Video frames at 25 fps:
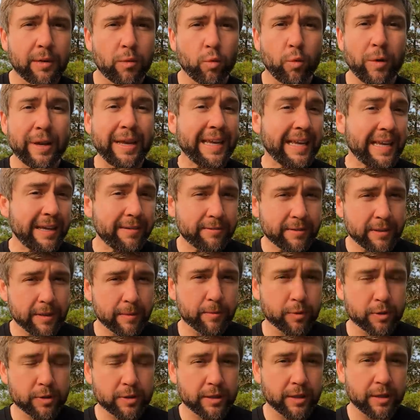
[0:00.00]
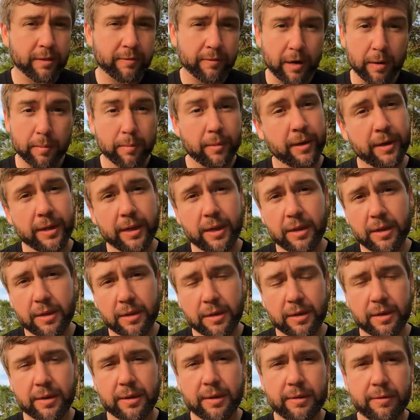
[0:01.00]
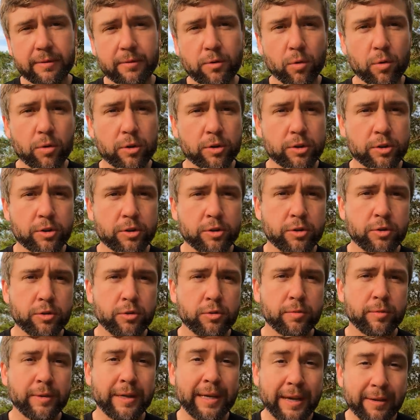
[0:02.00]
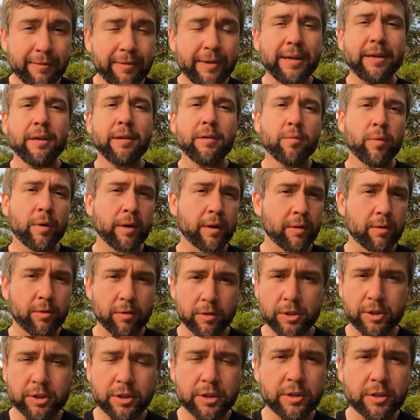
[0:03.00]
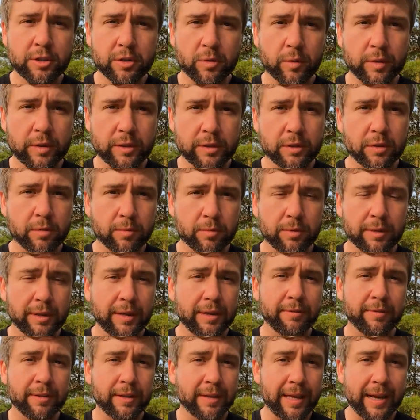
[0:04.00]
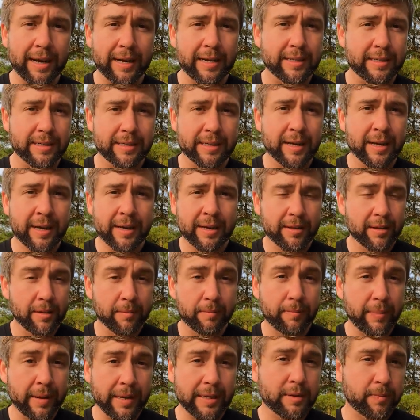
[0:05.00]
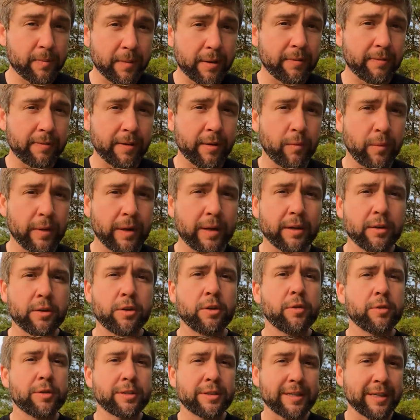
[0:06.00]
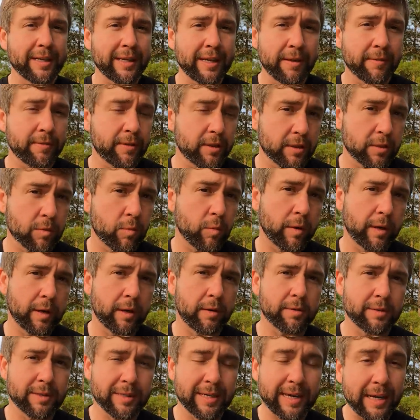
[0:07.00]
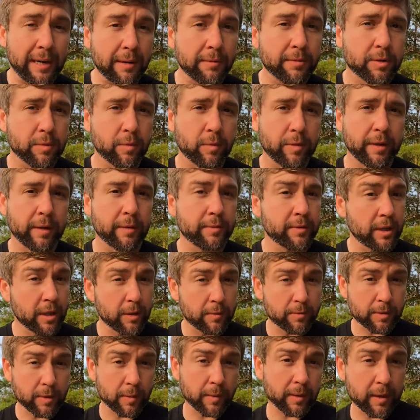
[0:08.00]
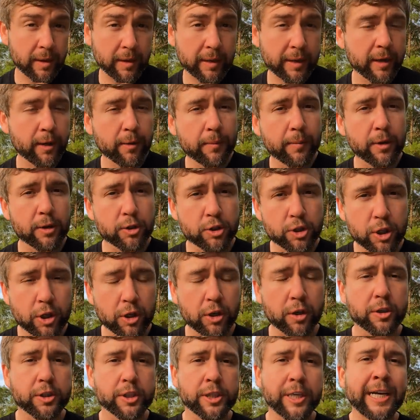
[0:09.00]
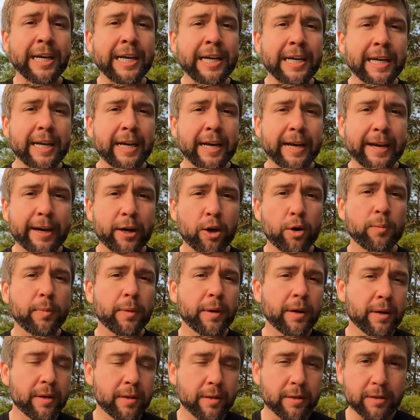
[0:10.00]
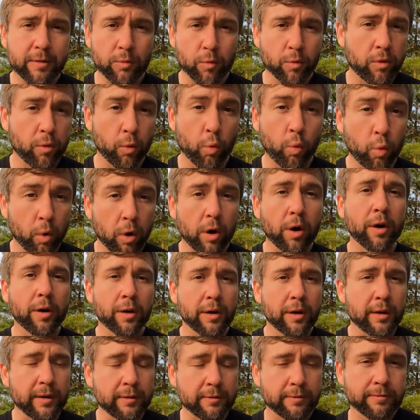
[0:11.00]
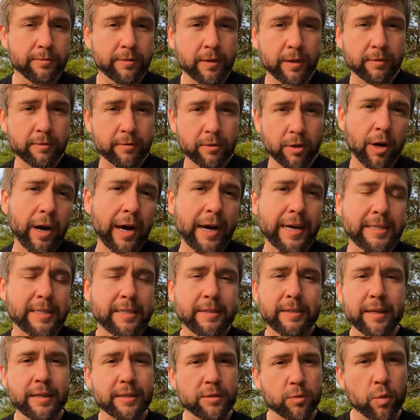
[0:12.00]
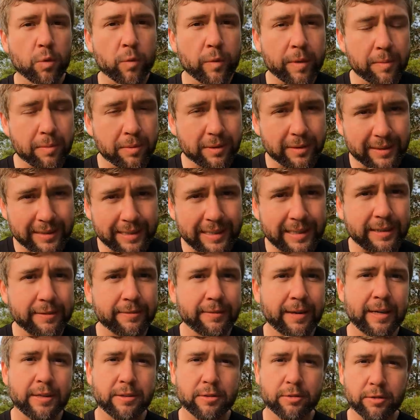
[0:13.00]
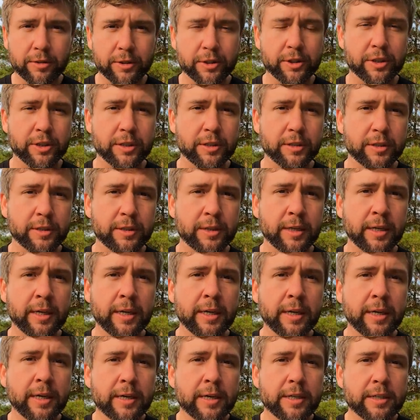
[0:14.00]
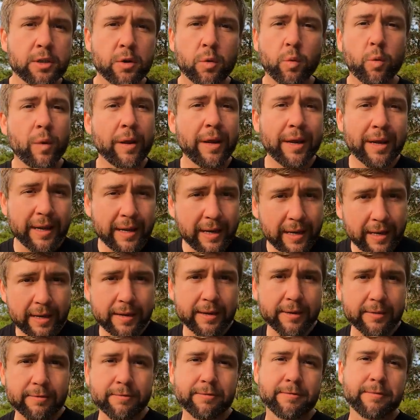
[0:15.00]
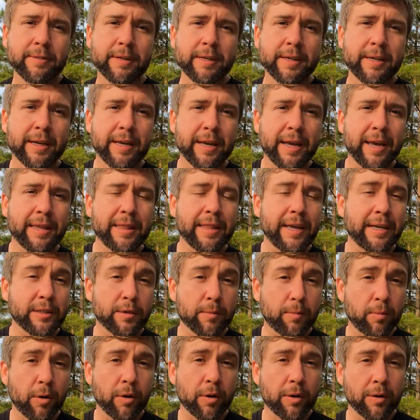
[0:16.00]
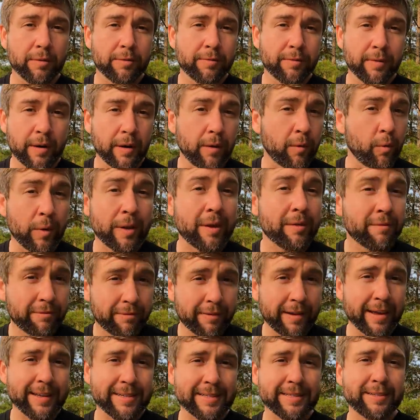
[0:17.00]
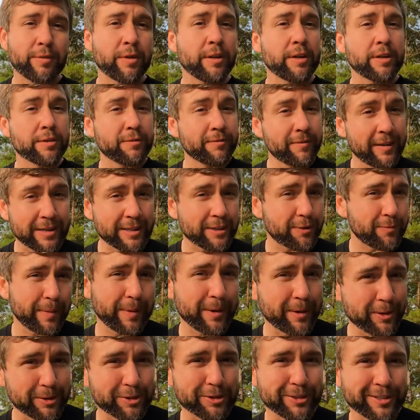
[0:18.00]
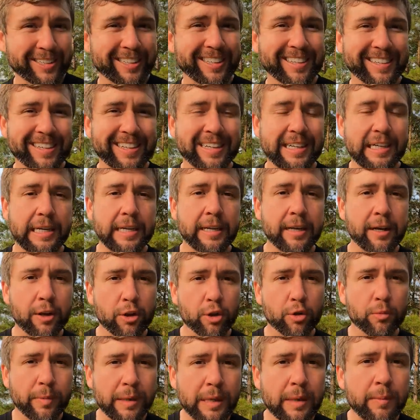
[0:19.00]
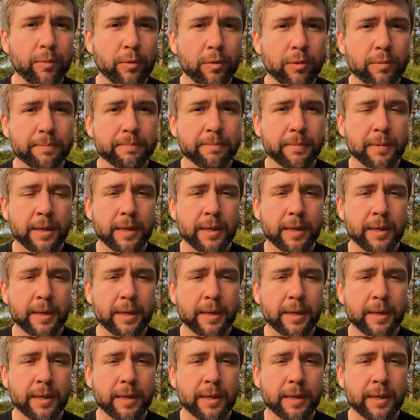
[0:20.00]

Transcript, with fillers: We give 10% of our money, of course, to giving. We're a Christian, so we still believe that that is the best benefit we can do, is to give to someone else and help someone else, help our church, help the work of Christ. That's what we believe as Christians. So we give, and that's a part of, we invest. We invest spiritually in other people.